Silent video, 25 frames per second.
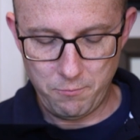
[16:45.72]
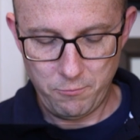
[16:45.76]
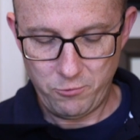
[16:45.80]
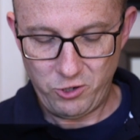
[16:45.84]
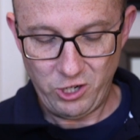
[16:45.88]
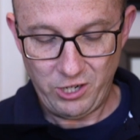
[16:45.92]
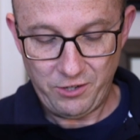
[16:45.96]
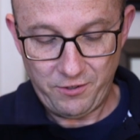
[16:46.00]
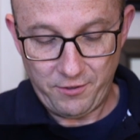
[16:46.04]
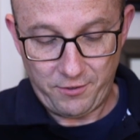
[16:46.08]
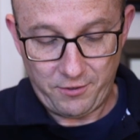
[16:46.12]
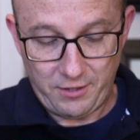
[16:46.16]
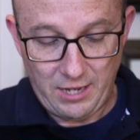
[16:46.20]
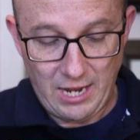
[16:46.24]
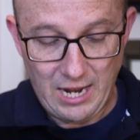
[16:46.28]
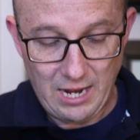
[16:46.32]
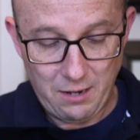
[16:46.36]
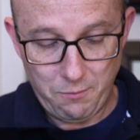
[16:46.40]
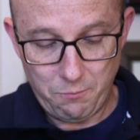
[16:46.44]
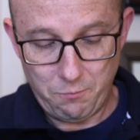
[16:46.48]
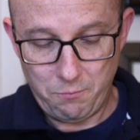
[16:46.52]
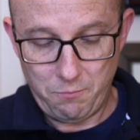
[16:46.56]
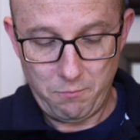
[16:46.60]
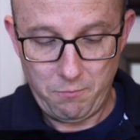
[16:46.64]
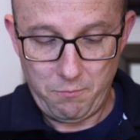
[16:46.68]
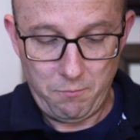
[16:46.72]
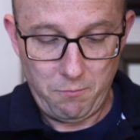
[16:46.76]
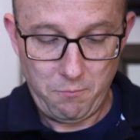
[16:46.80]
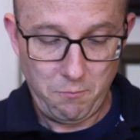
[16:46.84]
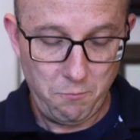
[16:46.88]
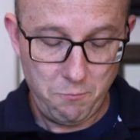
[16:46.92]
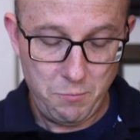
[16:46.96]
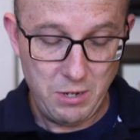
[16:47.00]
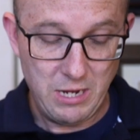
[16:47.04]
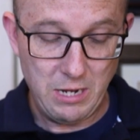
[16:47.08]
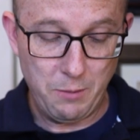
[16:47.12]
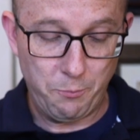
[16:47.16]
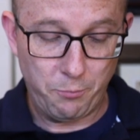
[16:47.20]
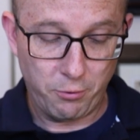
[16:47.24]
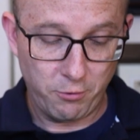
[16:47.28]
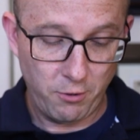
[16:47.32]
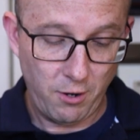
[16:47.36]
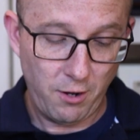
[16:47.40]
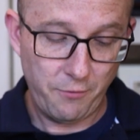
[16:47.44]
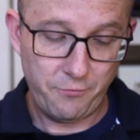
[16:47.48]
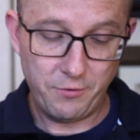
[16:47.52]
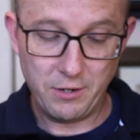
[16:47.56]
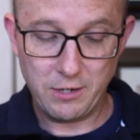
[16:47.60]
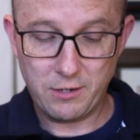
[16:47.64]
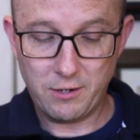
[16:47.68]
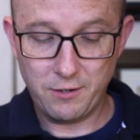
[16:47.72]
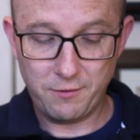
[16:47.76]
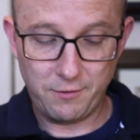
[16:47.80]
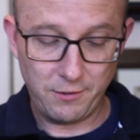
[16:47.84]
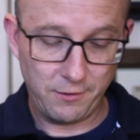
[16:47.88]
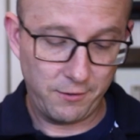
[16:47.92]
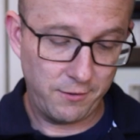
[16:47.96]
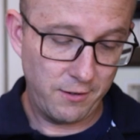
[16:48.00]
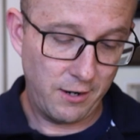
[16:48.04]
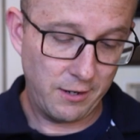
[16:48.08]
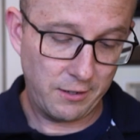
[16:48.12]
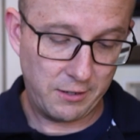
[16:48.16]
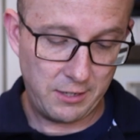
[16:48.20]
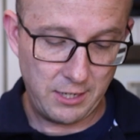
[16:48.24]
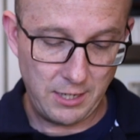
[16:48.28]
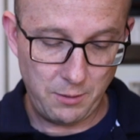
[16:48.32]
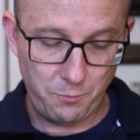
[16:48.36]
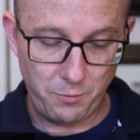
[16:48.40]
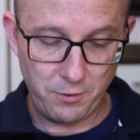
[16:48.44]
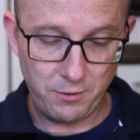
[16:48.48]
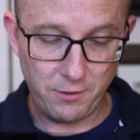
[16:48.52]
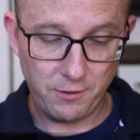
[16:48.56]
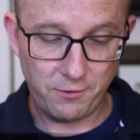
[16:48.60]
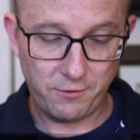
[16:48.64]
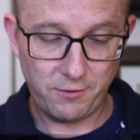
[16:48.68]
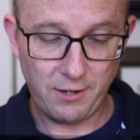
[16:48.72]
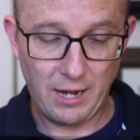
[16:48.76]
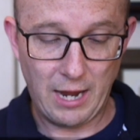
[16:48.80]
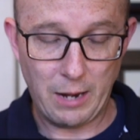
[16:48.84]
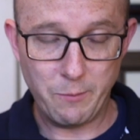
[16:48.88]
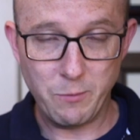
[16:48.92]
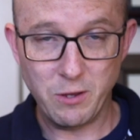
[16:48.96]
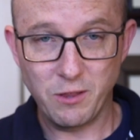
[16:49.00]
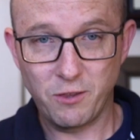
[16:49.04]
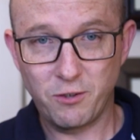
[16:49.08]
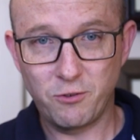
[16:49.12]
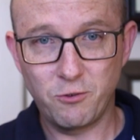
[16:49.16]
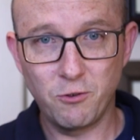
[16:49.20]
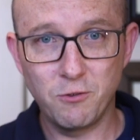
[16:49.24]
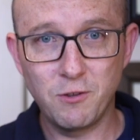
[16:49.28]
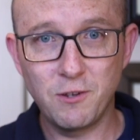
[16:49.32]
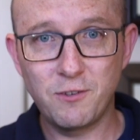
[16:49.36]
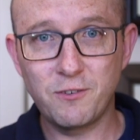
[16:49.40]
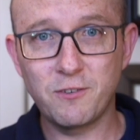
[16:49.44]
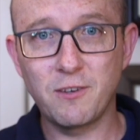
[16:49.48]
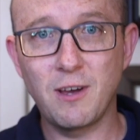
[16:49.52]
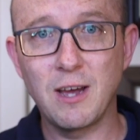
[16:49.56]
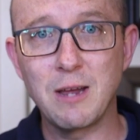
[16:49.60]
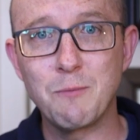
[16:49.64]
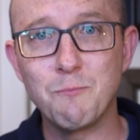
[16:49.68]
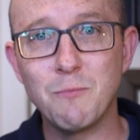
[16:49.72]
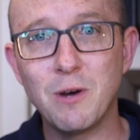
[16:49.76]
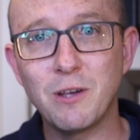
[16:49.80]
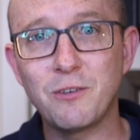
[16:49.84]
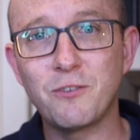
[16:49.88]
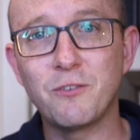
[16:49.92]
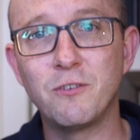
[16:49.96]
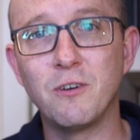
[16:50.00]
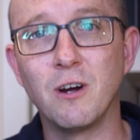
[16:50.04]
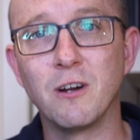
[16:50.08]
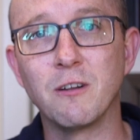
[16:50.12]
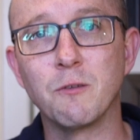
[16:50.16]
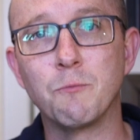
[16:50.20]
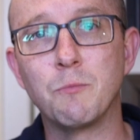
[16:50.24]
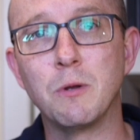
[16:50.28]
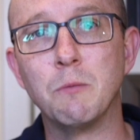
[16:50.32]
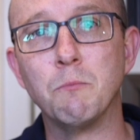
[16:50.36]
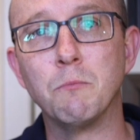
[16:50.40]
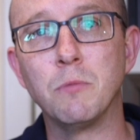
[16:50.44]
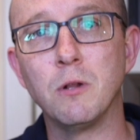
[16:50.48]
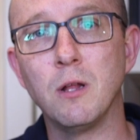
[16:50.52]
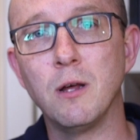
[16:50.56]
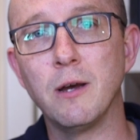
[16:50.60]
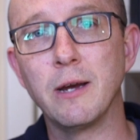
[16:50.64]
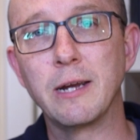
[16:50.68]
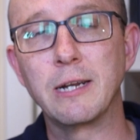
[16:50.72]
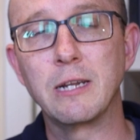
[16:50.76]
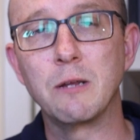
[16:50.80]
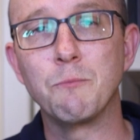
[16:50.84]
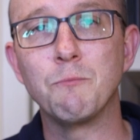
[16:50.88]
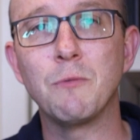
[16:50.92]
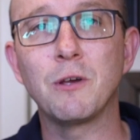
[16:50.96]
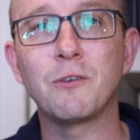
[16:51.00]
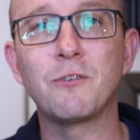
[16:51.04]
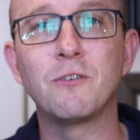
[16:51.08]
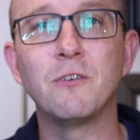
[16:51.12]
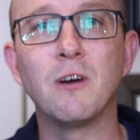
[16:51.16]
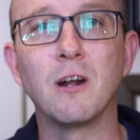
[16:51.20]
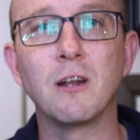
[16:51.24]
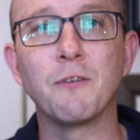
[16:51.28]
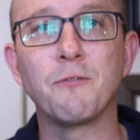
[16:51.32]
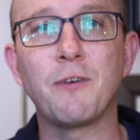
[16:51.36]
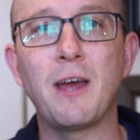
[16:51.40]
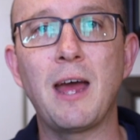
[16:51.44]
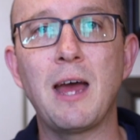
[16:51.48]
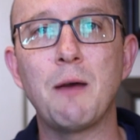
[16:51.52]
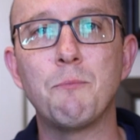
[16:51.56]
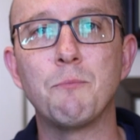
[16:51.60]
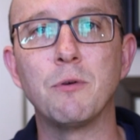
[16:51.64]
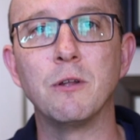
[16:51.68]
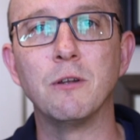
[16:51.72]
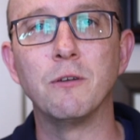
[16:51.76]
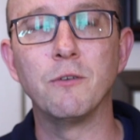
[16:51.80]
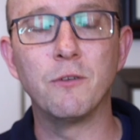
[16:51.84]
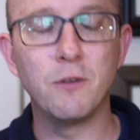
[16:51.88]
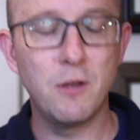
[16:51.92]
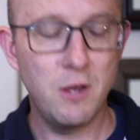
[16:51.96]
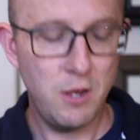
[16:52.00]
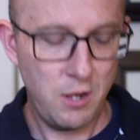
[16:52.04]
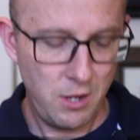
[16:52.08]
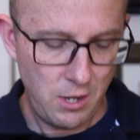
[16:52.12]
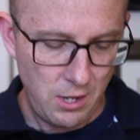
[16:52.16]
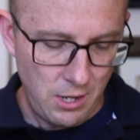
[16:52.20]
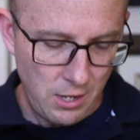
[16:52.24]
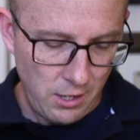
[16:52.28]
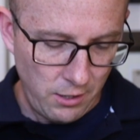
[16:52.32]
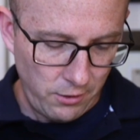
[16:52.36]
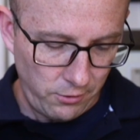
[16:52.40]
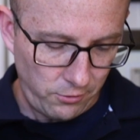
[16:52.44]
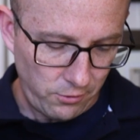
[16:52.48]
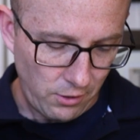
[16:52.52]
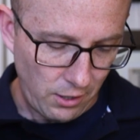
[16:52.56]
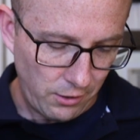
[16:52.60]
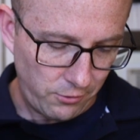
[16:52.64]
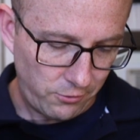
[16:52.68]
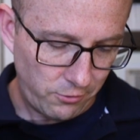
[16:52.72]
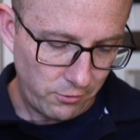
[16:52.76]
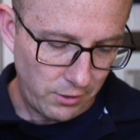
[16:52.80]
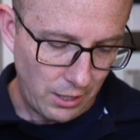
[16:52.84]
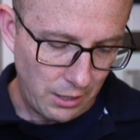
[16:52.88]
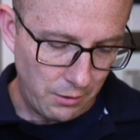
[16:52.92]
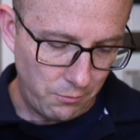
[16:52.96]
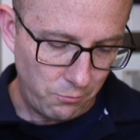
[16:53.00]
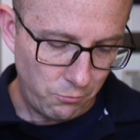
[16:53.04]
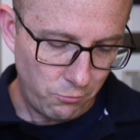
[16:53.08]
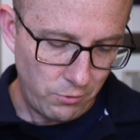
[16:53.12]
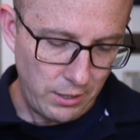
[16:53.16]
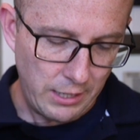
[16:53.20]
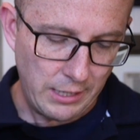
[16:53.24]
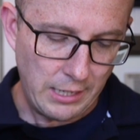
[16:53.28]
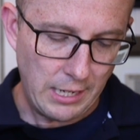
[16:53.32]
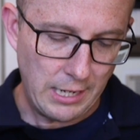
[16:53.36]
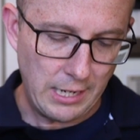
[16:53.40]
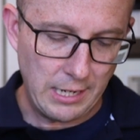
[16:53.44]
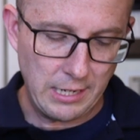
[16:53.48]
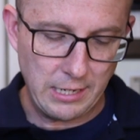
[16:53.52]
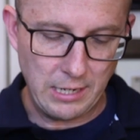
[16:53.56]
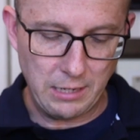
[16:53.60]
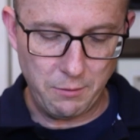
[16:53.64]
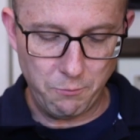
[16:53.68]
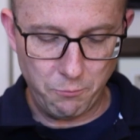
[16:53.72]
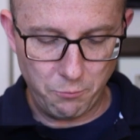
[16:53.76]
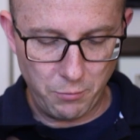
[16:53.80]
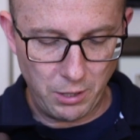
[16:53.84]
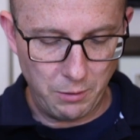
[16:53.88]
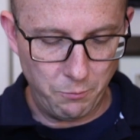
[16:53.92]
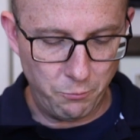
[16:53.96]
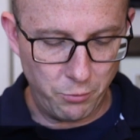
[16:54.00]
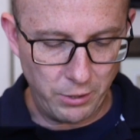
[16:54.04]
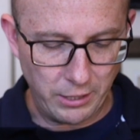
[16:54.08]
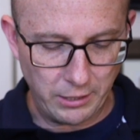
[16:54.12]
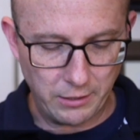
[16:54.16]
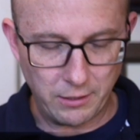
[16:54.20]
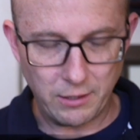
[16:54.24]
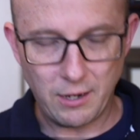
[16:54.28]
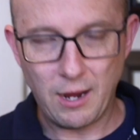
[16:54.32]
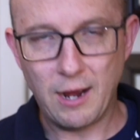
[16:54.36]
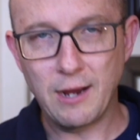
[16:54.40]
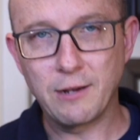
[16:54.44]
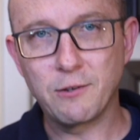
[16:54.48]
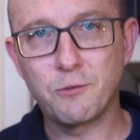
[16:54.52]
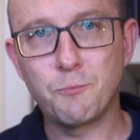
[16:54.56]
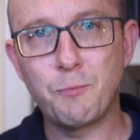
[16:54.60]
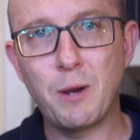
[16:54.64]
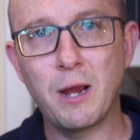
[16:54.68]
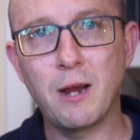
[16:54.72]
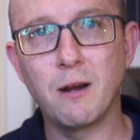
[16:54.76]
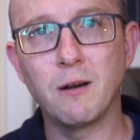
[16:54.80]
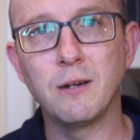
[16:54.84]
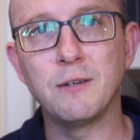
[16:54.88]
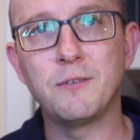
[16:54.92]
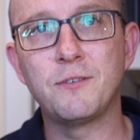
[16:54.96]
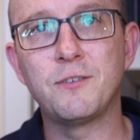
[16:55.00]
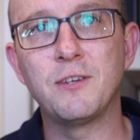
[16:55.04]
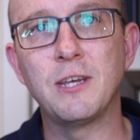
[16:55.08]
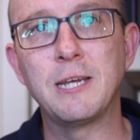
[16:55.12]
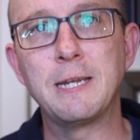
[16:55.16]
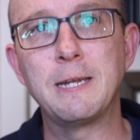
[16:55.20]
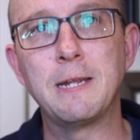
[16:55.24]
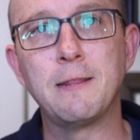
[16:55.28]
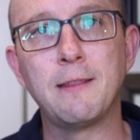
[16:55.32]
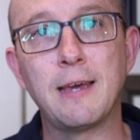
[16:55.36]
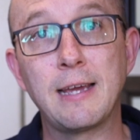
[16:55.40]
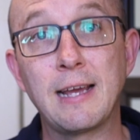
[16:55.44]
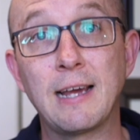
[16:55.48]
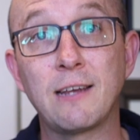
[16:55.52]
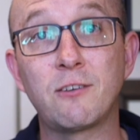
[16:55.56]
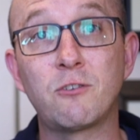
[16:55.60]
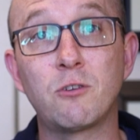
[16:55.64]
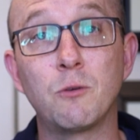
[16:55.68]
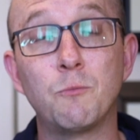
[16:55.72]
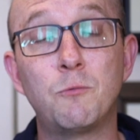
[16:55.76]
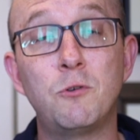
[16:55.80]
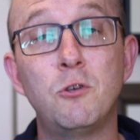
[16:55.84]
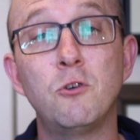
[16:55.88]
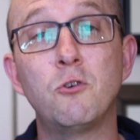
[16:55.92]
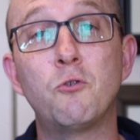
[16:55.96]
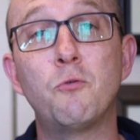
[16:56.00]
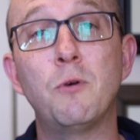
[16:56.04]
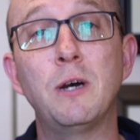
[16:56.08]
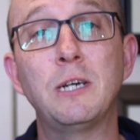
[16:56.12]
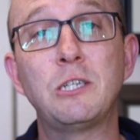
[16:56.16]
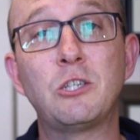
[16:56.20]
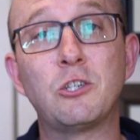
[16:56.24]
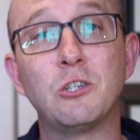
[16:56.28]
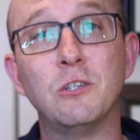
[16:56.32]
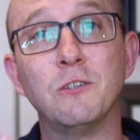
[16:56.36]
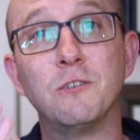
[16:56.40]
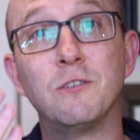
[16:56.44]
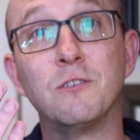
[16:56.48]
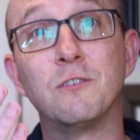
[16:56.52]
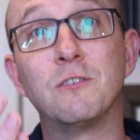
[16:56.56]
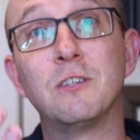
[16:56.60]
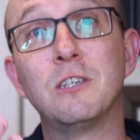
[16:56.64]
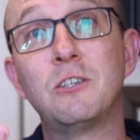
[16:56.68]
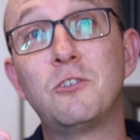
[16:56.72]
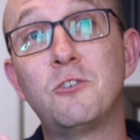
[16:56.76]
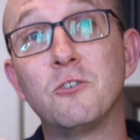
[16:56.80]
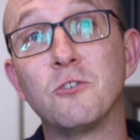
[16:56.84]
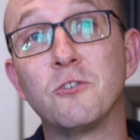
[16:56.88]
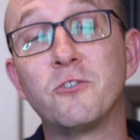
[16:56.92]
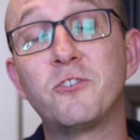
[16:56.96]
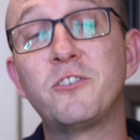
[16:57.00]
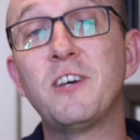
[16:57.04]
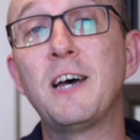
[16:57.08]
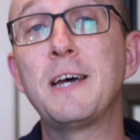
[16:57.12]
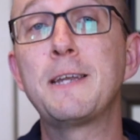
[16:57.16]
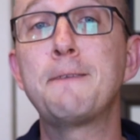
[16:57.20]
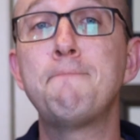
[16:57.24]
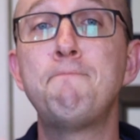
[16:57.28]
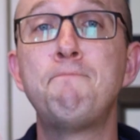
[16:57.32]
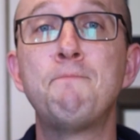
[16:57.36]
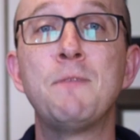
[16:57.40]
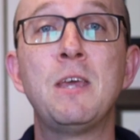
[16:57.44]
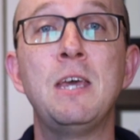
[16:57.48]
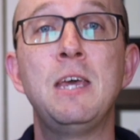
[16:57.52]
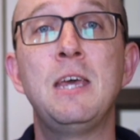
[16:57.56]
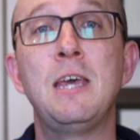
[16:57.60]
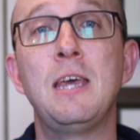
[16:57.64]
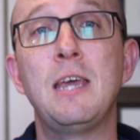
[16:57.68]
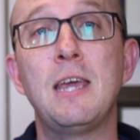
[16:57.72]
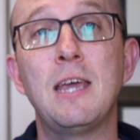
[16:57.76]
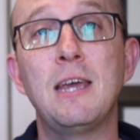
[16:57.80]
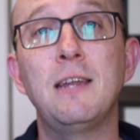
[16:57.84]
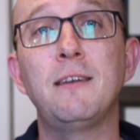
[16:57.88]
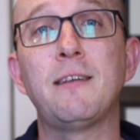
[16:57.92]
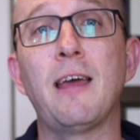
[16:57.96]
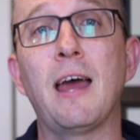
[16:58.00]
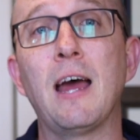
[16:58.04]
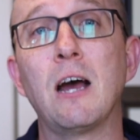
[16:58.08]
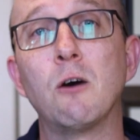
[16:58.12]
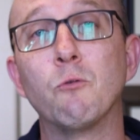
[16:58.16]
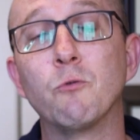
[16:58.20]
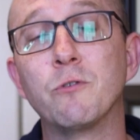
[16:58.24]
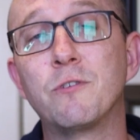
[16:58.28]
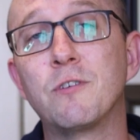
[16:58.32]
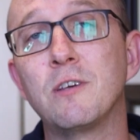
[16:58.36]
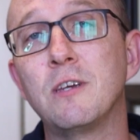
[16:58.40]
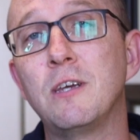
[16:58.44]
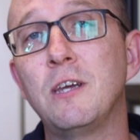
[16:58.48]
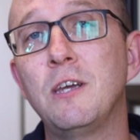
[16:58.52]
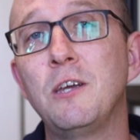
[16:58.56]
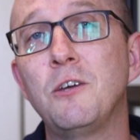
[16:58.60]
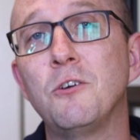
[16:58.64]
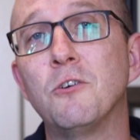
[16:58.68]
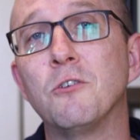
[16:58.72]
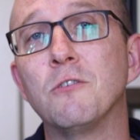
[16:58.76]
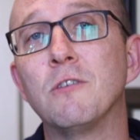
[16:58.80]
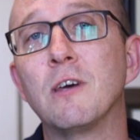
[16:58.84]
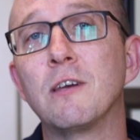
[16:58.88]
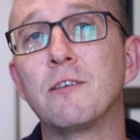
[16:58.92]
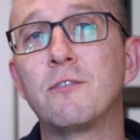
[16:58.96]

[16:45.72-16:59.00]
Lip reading: Jesus can't be a prophet because he's not keeping the Sabbath. So this guy must not have been blind. It must not have happened. So they ring in and bring the guy's parents in, and they ask them two questions. "Is this your son? And how was he healed?"